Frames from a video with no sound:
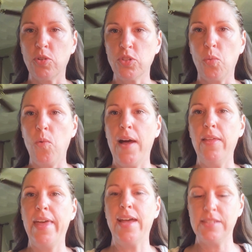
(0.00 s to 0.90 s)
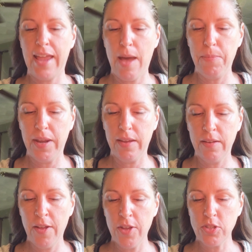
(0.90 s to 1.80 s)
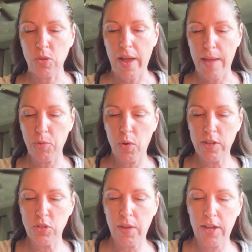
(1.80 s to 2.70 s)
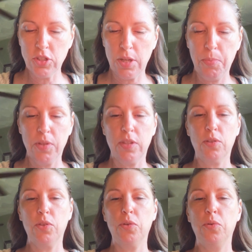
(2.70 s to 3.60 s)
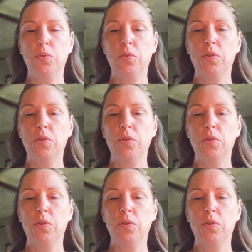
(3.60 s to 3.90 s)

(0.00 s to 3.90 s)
So while that's happening, so I'm going to actually put the glue,